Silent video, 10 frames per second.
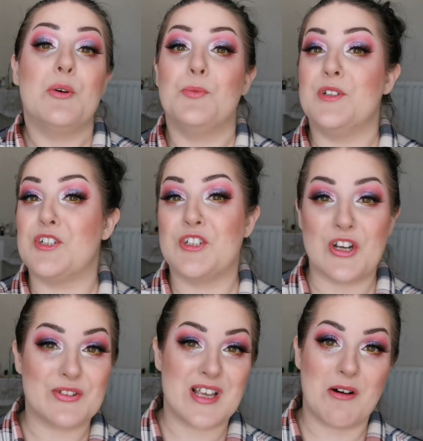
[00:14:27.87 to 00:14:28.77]
which
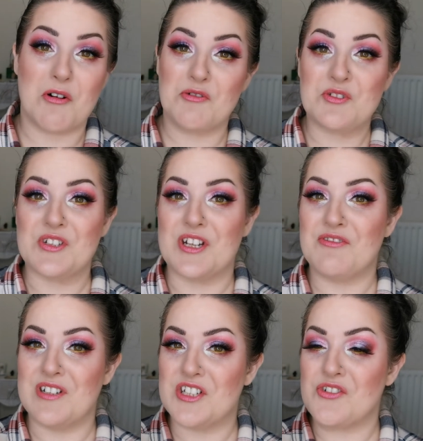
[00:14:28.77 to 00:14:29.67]
shows how often I
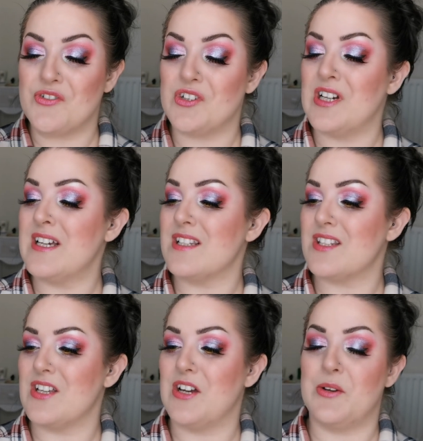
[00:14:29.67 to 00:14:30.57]
reach for it
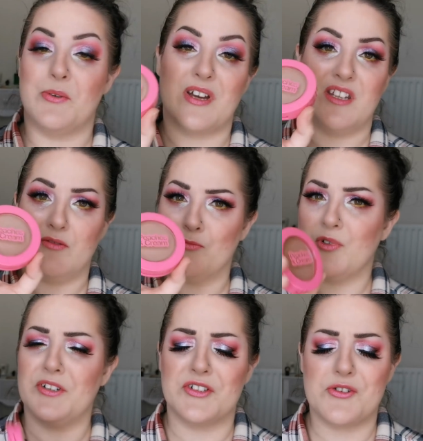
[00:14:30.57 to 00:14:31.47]
so
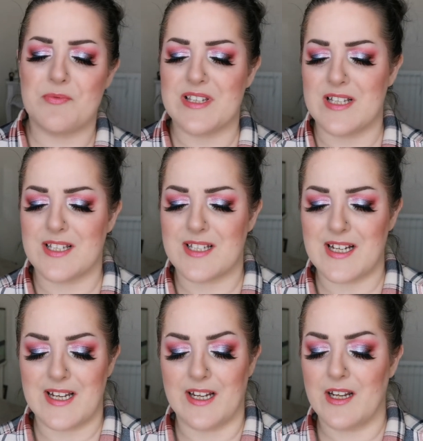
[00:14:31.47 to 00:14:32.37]
100%
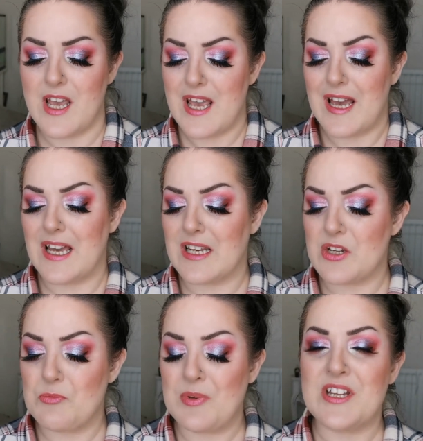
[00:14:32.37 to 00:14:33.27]
staying
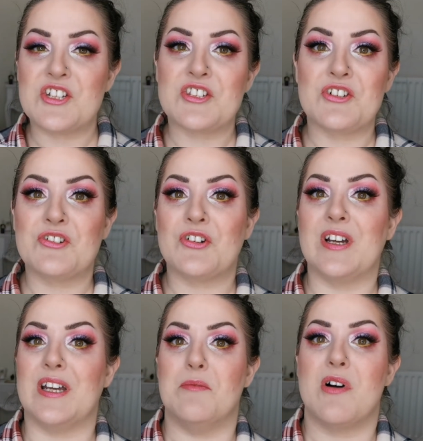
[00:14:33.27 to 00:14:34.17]
and Peaches and
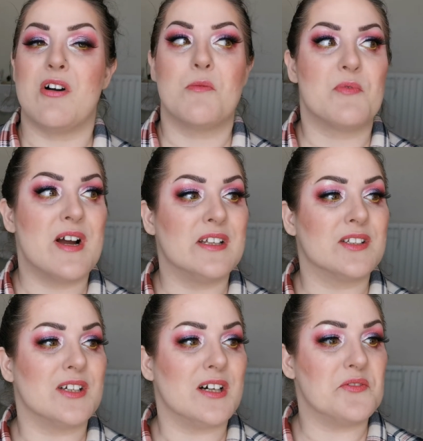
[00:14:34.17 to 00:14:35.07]
Cream are a
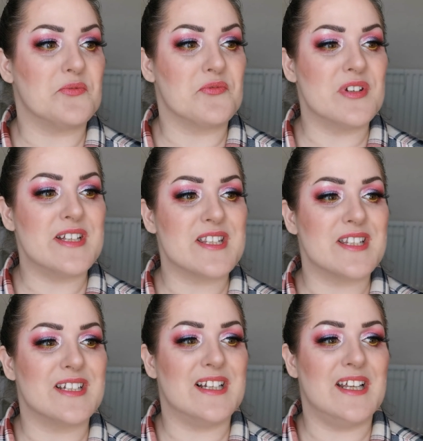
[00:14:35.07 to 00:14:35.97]
brand that I've
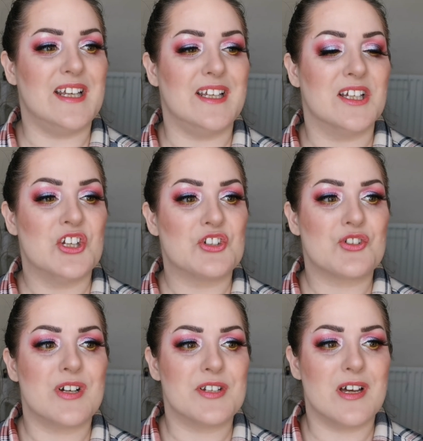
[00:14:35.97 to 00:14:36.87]
recently
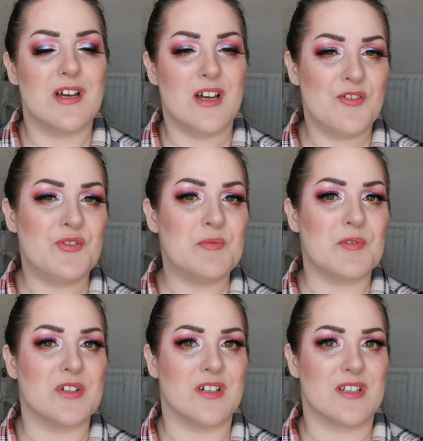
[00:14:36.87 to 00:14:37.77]
tried a few
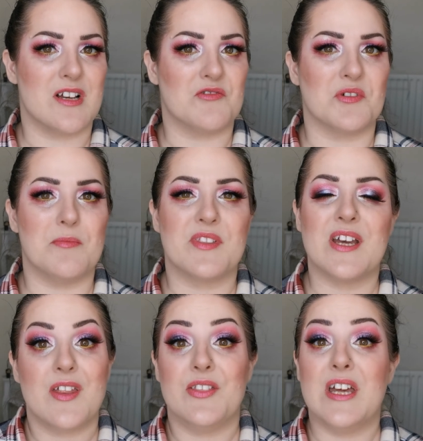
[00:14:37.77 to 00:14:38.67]
products out from
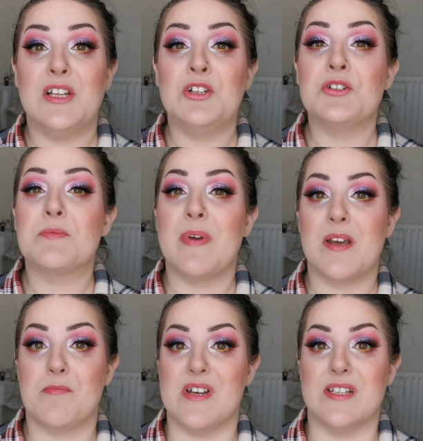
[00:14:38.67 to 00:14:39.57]
their loose
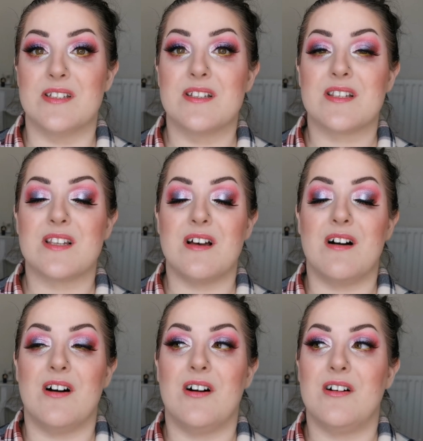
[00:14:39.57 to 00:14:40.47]
pigments
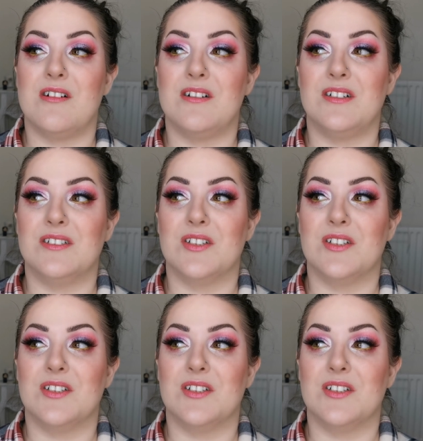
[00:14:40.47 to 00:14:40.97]
are